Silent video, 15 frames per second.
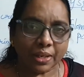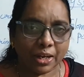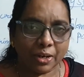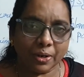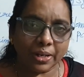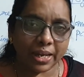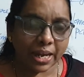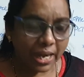
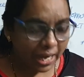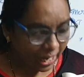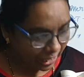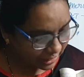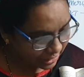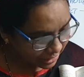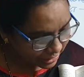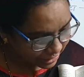Okay,
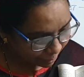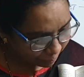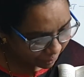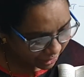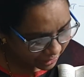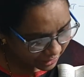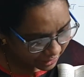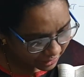and they'll
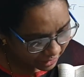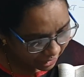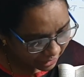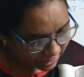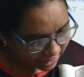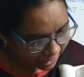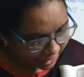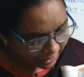separate it,
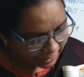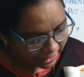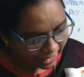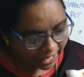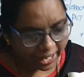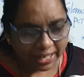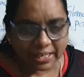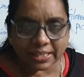and they at
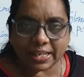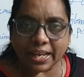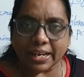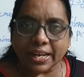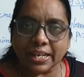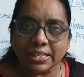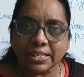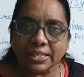the end they
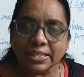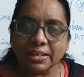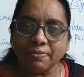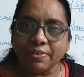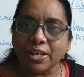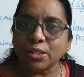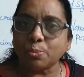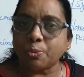arrange the
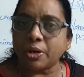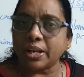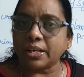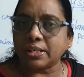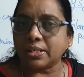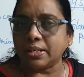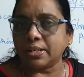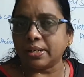waste
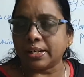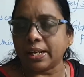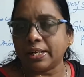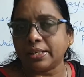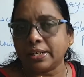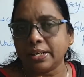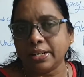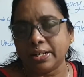product
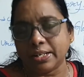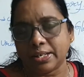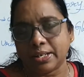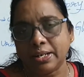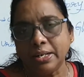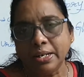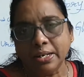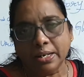collecting the
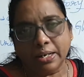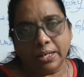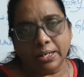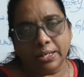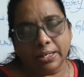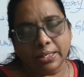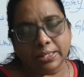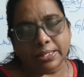
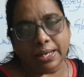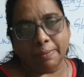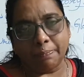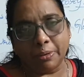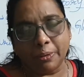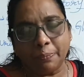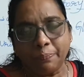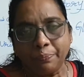
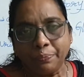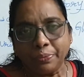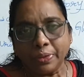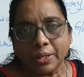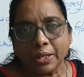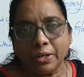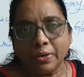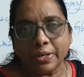chamber.
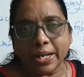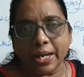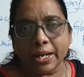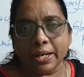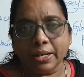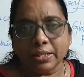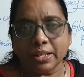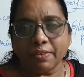
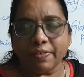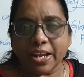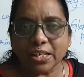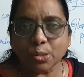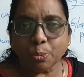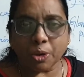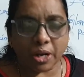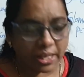Okay, the
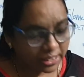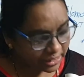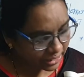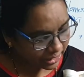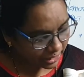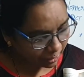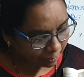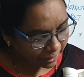waste products, it
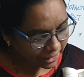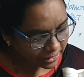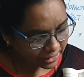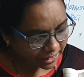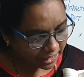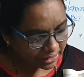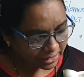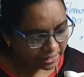will be
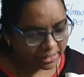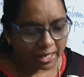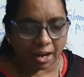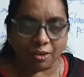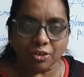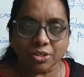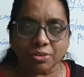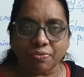sent
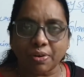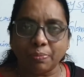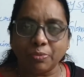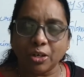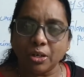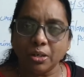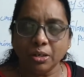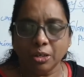out from
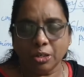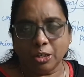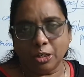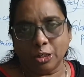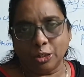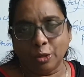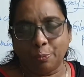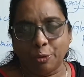the
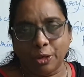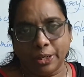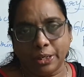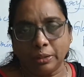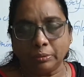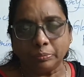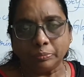body.